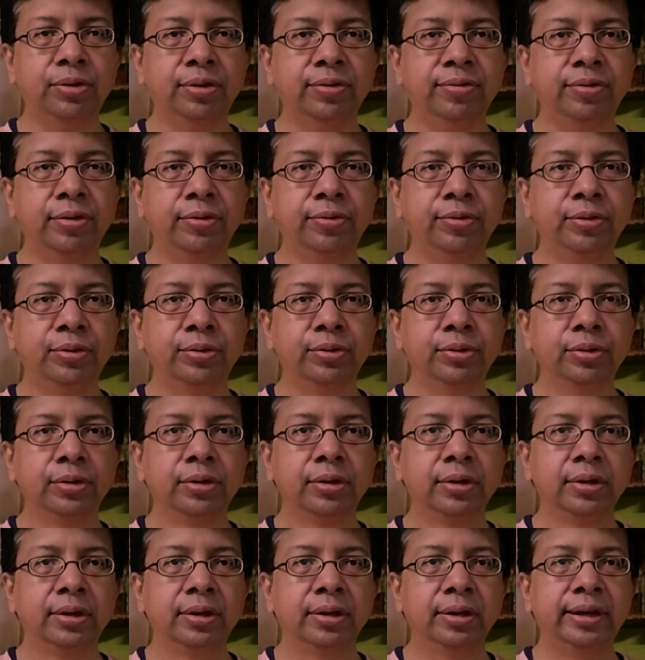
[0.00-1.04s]
So even if you
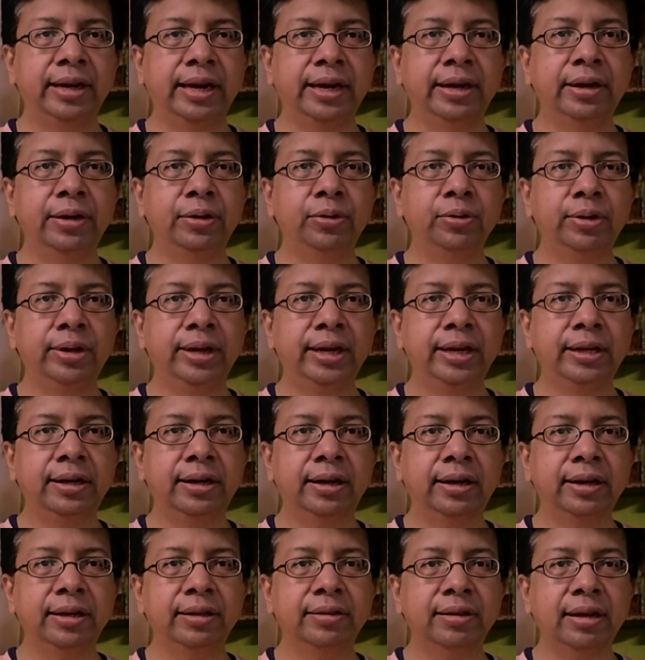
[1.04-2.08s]
get into a rate
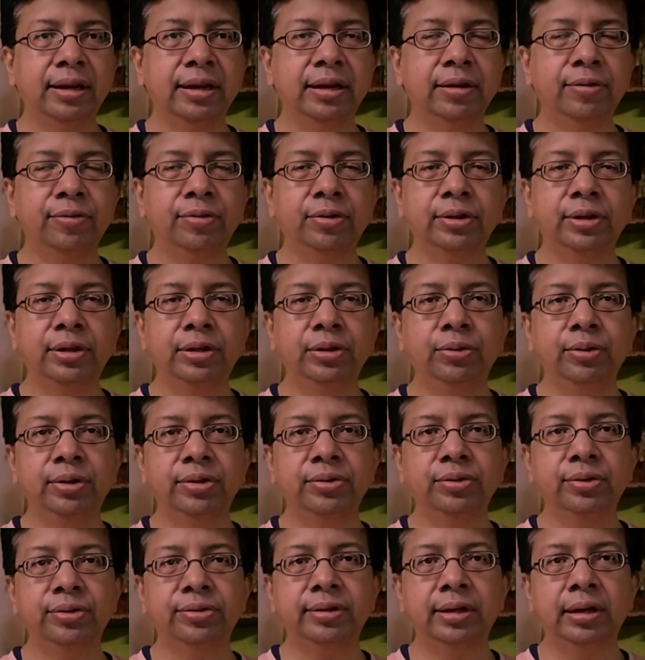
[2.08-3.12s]
cutting cycle for the
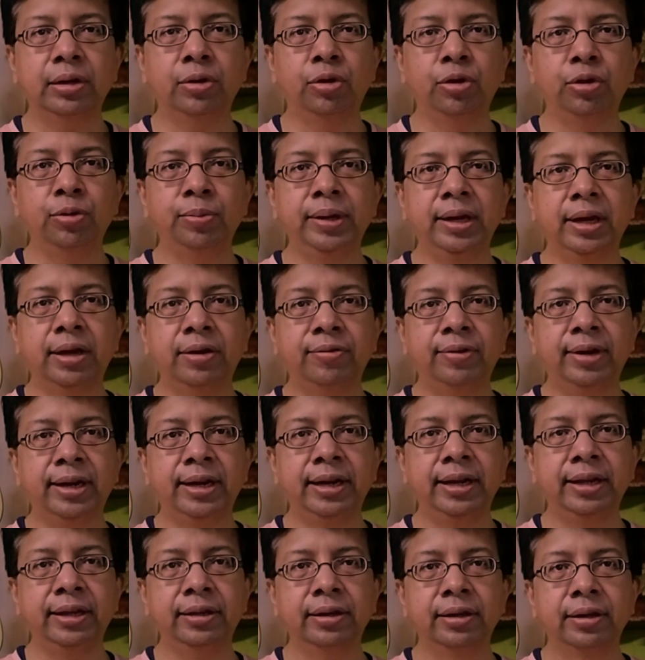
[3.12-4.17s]
US, you're still going to be
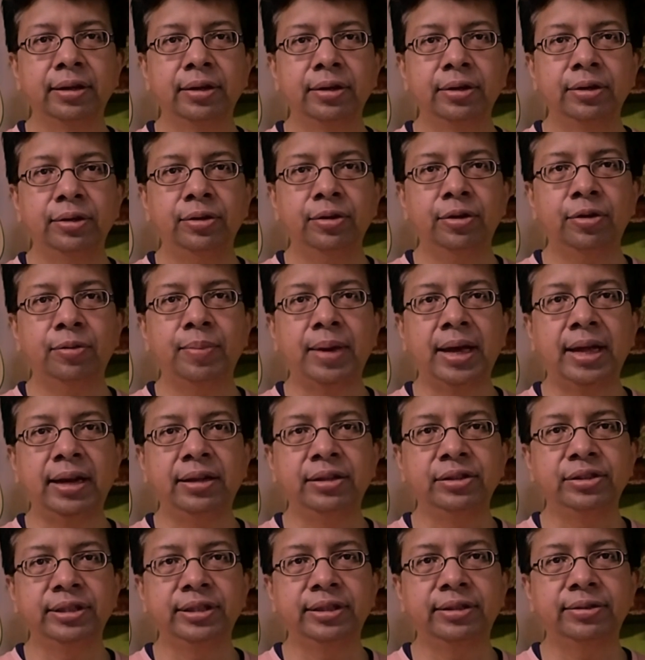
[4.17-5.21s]
unwinding your
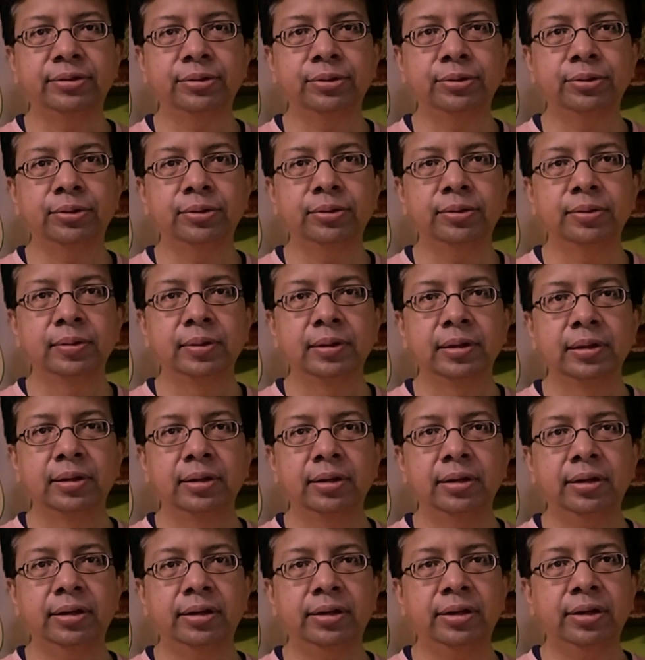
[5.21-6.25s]
balance sheet. So
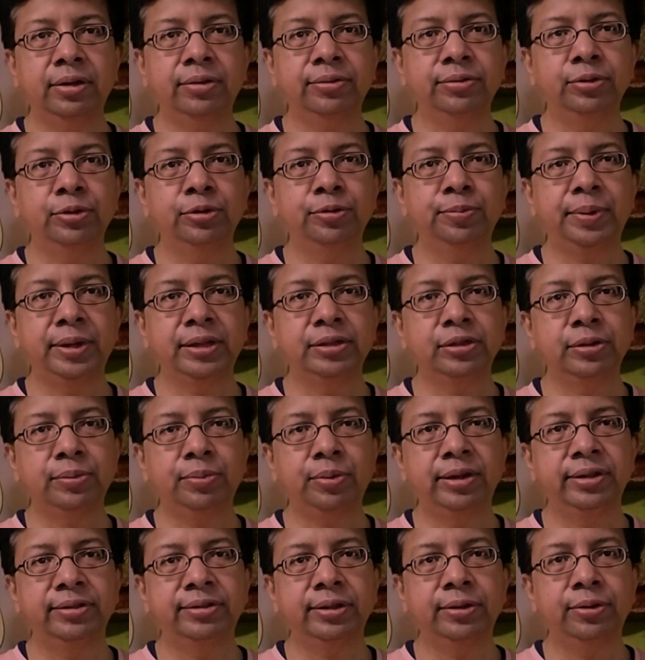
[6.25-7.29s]
none of those pressure
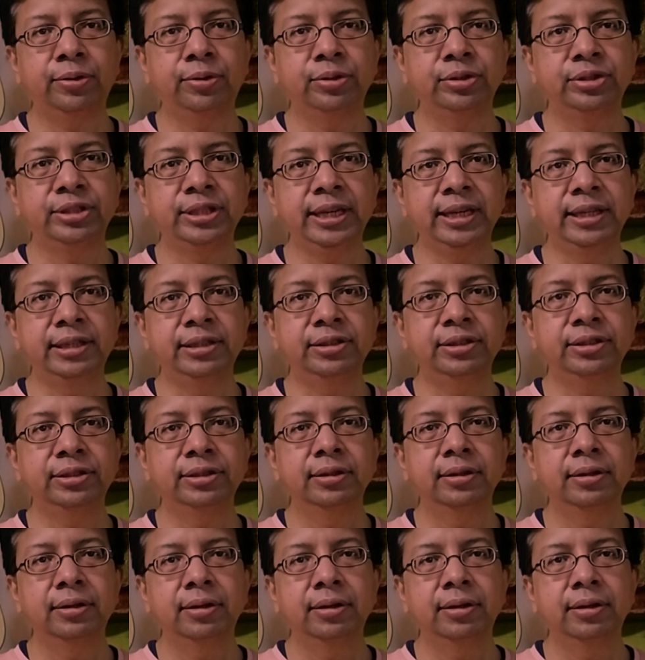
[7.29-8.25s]
points are going to change.